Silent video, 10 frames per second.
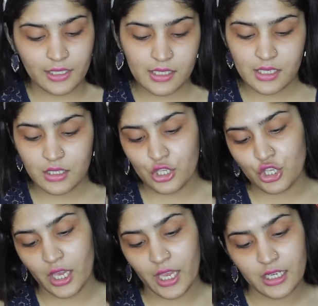This is in the
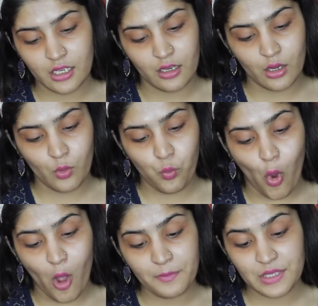shade
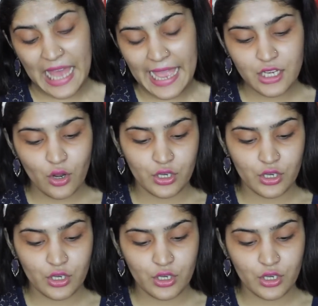Warm Sand